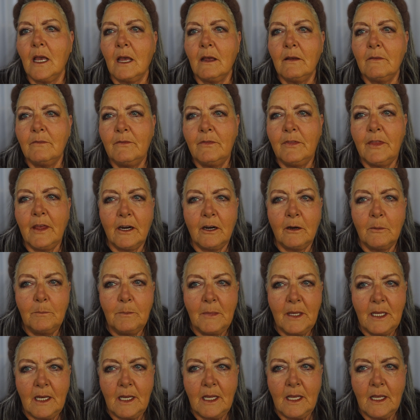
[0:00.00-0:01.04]
of their
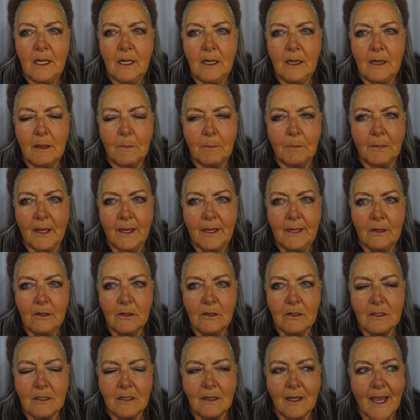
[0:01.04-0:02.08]
mini lip
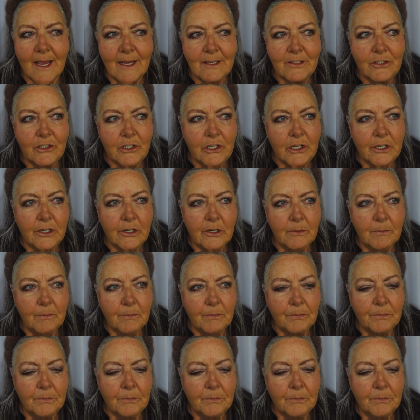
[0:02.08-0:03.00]
liners last year,